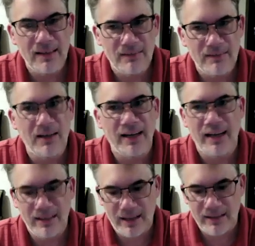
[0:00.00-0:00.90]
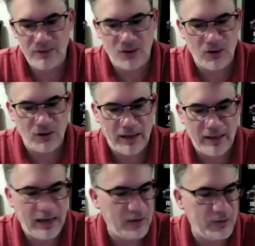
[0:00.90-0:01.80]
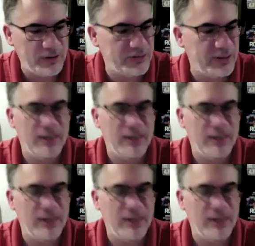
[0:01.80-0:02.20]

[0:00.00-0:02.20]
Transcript: Right. And and so I I always